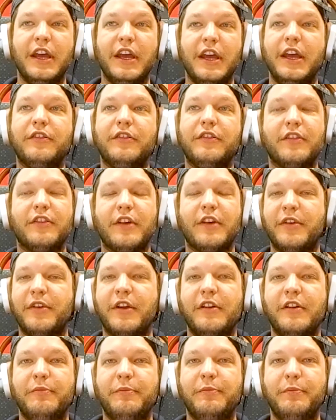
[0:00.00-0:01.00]
It's a
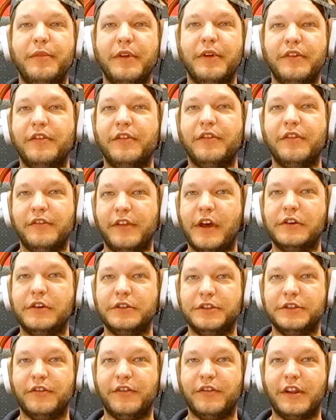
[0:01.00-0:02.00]
subset of business
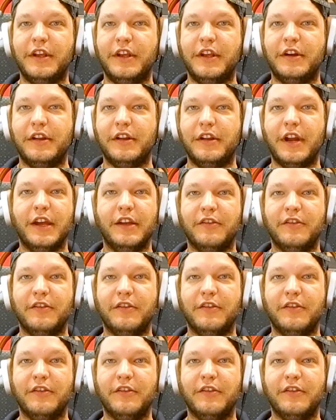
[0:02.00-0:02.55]
intelligence at the end of the day.